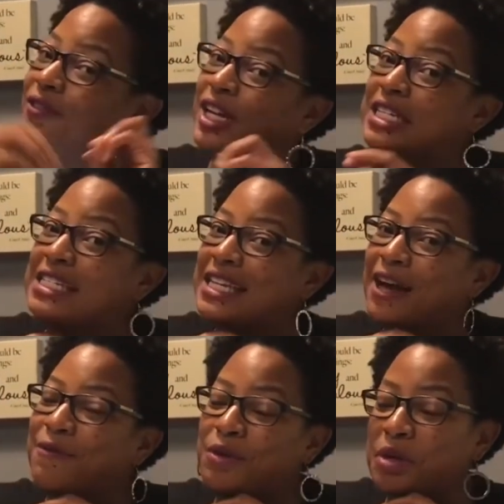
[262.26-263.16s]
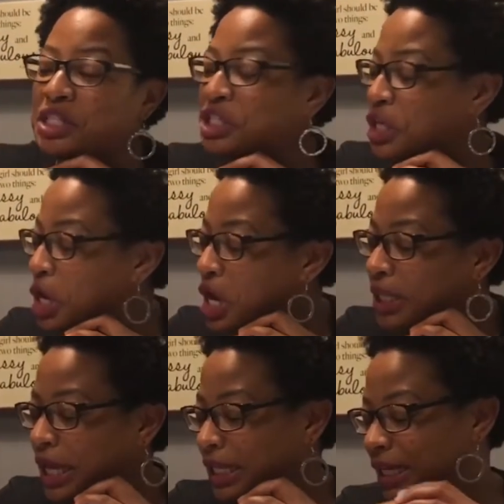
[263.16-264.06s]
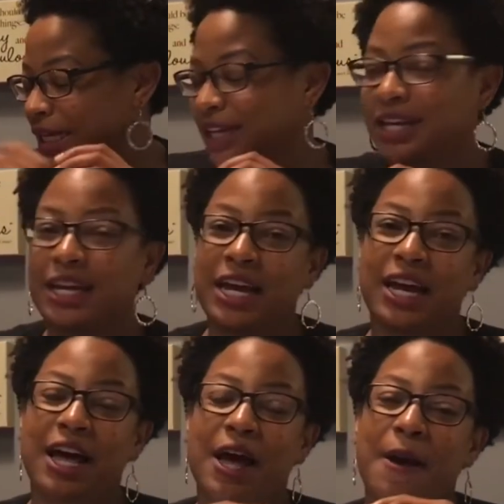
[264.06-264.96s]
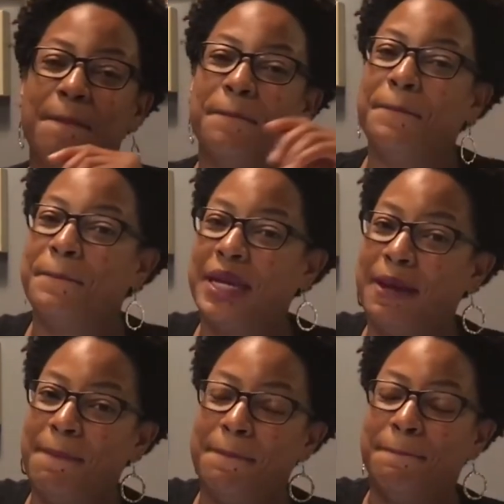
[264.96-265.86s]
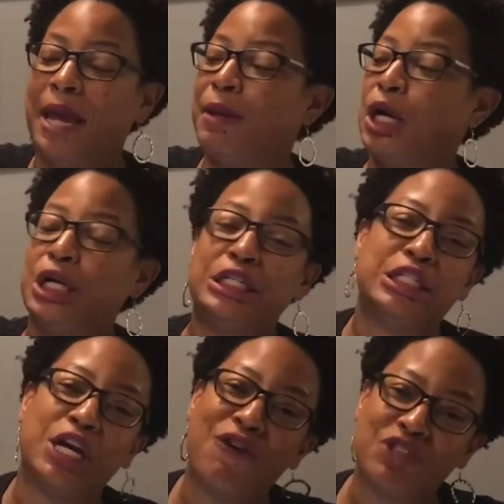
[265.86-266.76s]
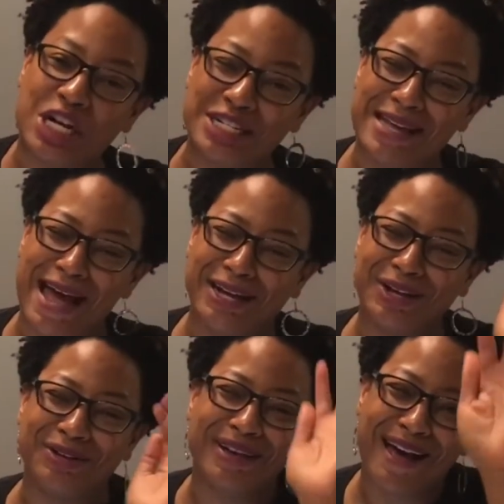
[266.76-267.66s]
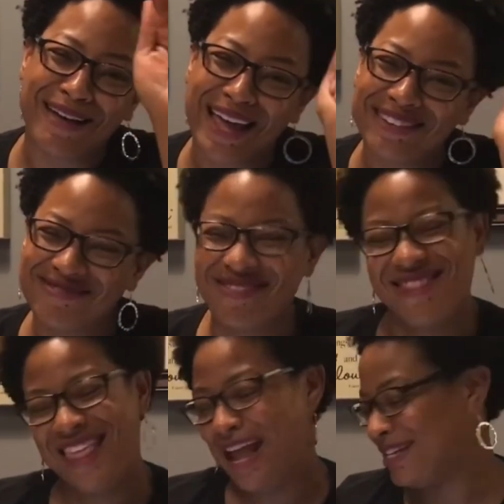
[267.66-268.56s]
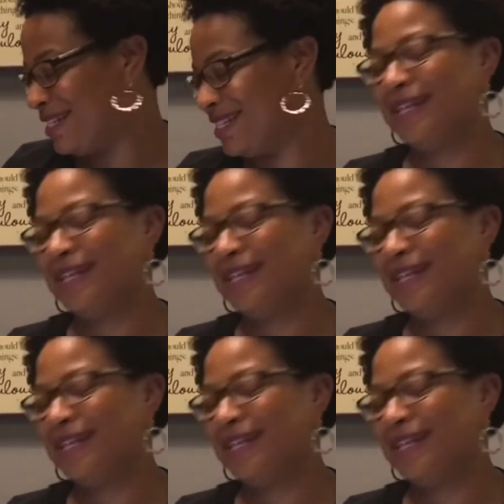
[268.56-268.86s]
and veggies that I've been munching on lately. But baby girl deserves her Diet Coke. Okay, thanks.